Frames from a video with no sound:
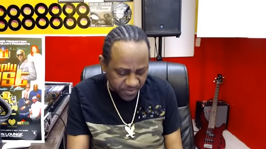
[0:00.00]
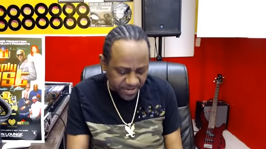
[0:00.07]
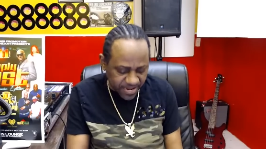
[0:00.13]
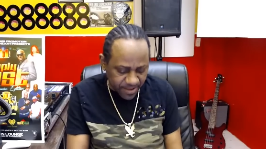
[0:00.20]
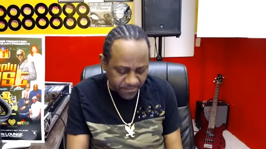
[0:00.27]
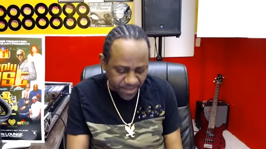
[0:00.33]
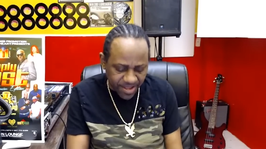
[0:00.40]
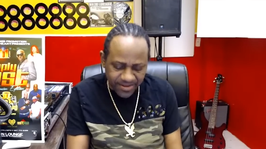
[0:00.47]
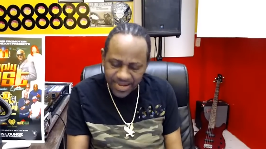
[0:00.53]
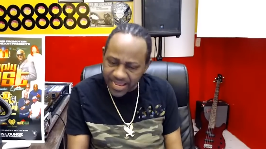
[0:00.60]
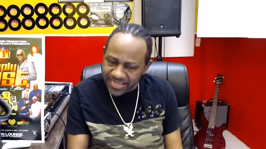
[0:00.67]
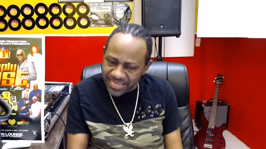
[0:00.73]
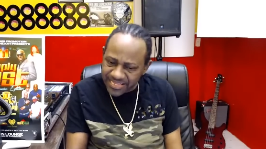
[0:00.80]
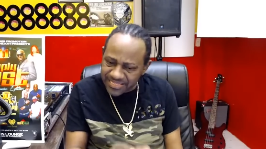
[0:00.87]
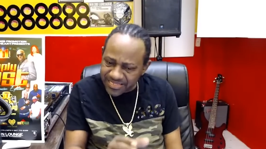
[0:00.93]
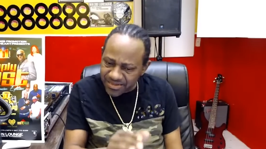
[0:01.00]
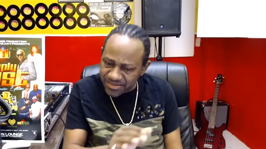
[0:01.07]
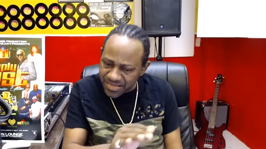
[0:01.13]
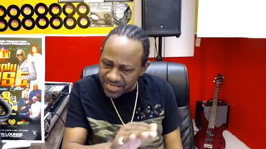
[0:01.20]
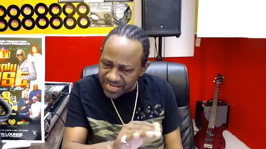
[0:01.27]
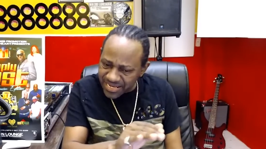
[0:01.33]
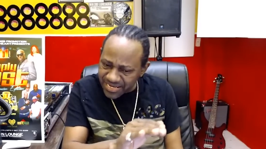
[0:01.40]
and get
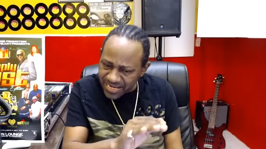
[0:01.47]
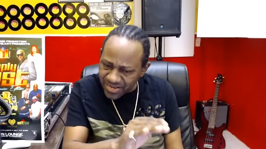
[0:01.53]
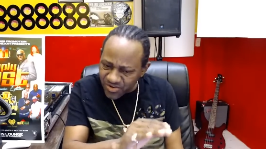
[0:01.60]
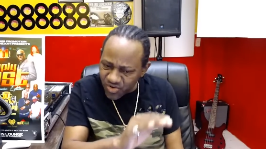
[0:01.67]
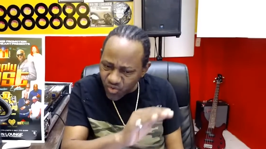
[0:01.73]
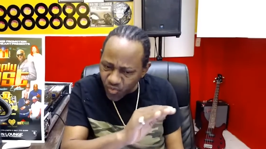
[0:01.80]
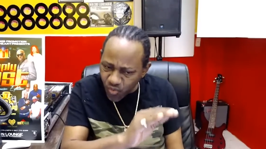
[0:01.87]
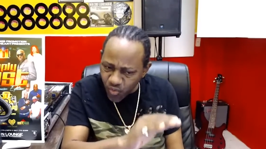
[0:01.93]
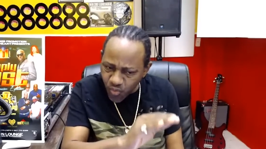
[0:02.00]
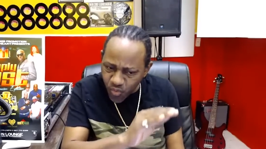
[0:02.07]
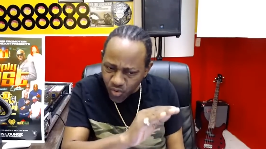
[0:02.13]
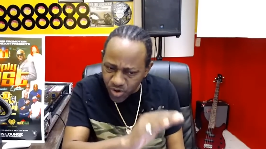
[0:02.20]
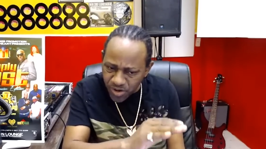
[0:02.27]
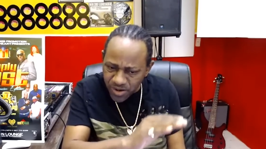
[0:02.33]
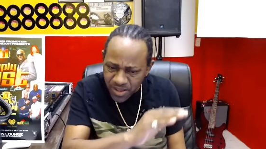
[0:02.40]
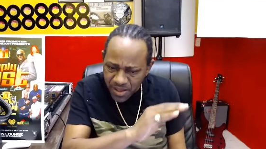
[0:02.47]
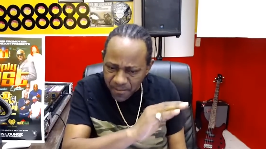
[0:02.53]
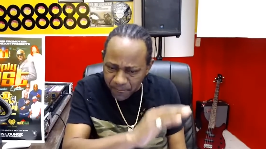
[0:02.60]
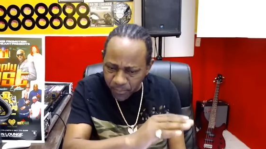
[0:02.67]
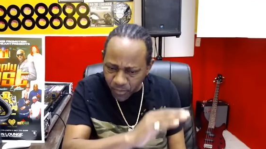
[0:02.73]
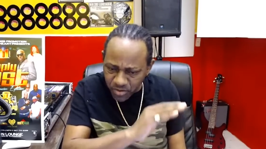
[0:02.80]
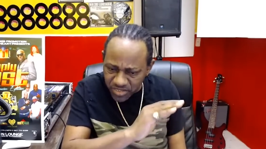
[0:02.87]
the whole
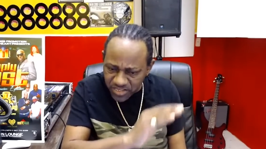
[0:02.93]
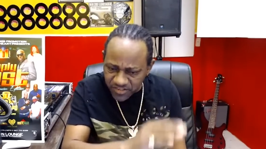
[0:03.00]
police